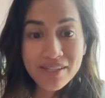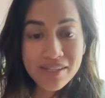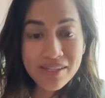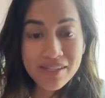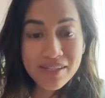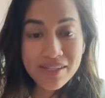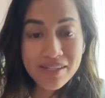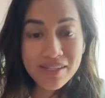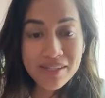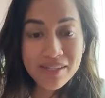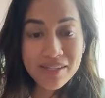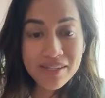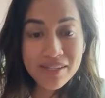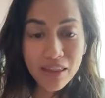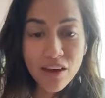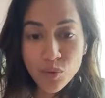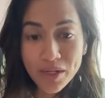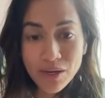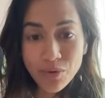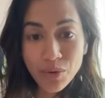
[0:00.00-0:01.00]
and visiting
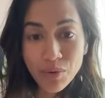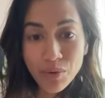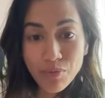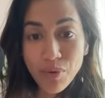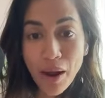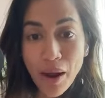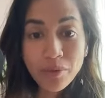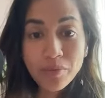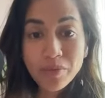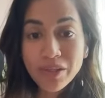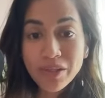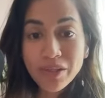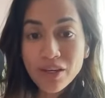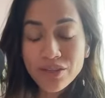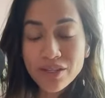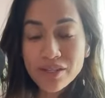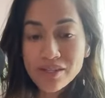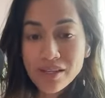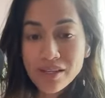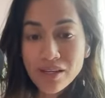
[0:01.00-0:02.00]
loved ones that we
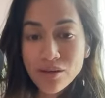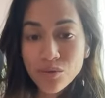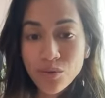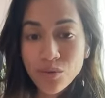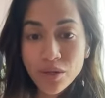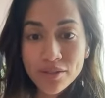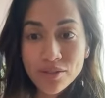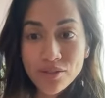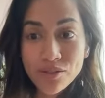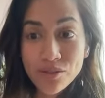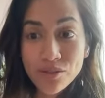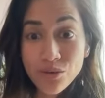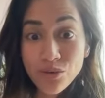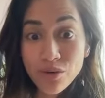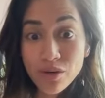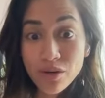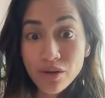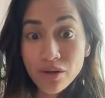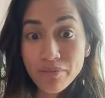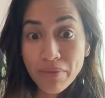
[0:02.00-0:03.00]
probably only see
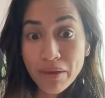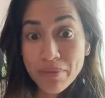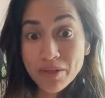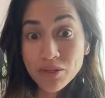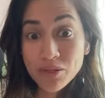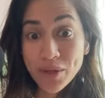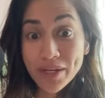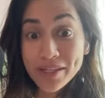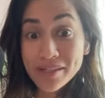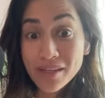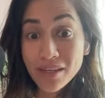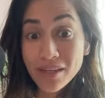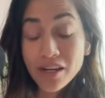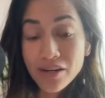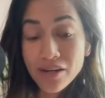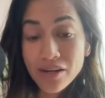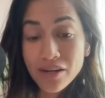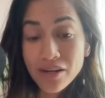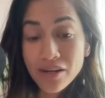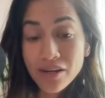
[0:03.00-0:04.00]
once or maybe
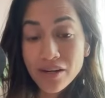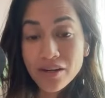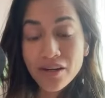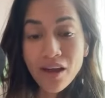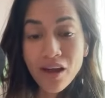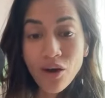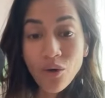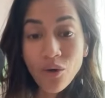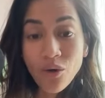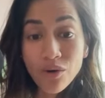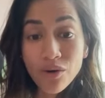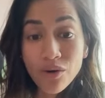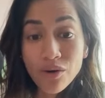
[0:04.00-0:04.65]
twice a year,